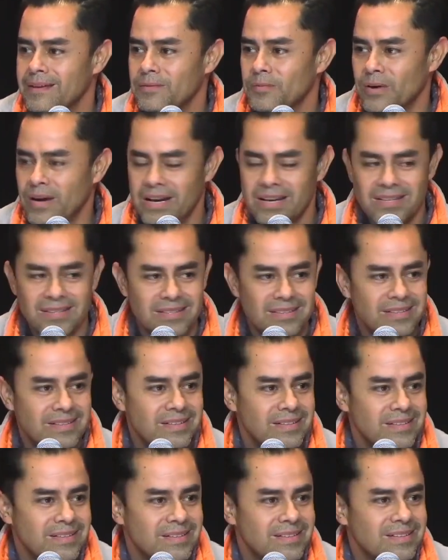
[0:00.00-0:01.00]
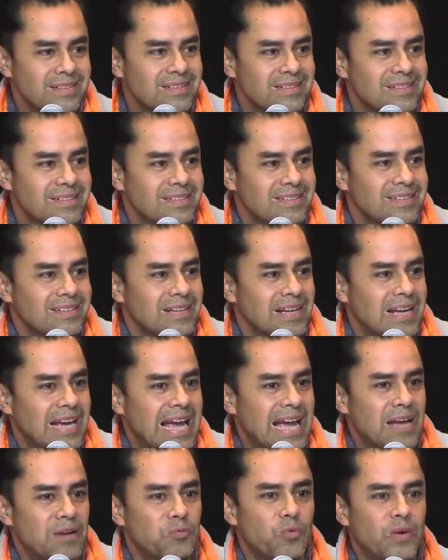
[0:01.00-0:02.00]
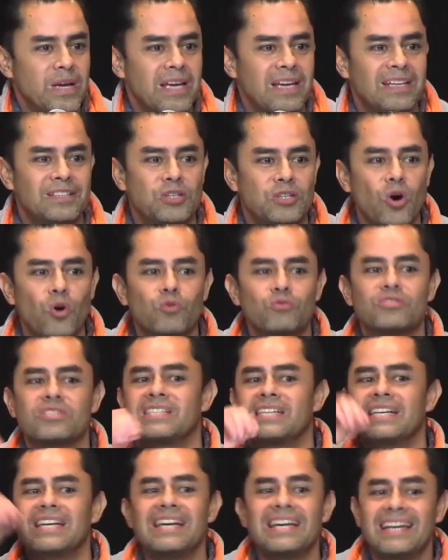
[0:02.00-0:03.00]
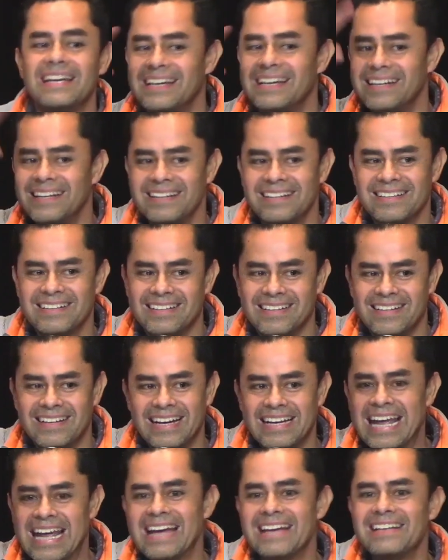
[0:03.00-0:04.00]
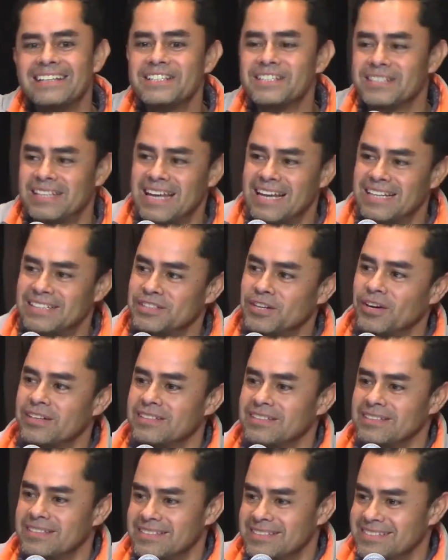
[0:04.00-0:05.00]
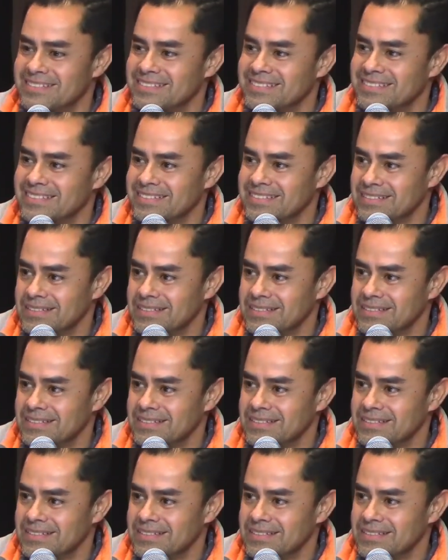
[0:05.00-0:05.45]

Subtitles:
Right? And we don't see an end to that darkness.